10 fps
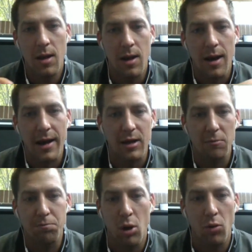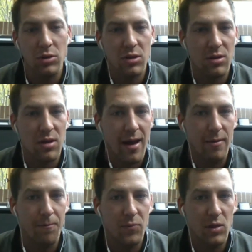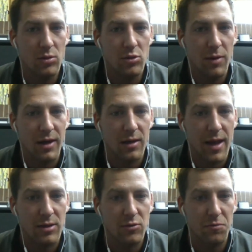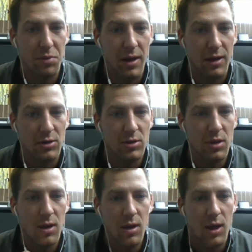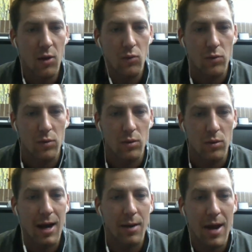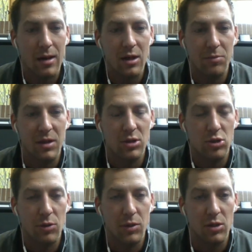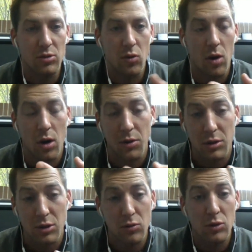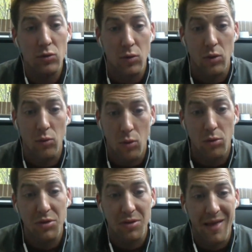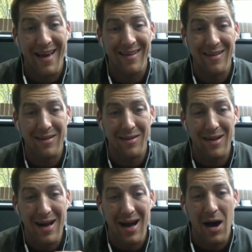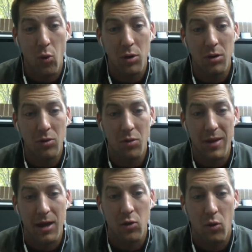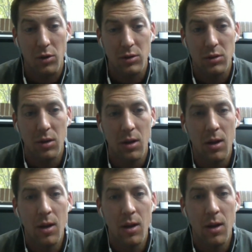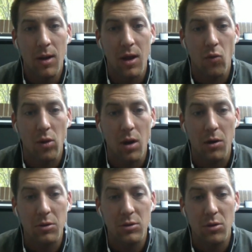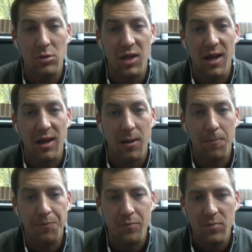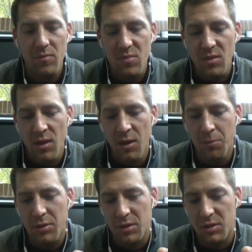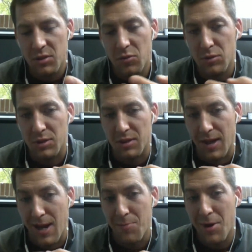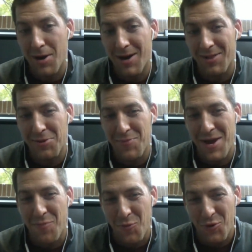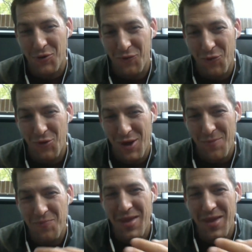I can post that to my classroom page. It will automatically be distributed to all the students who are enrolled in that hour or that course. It will also take and put the student's name on the paperwork for them.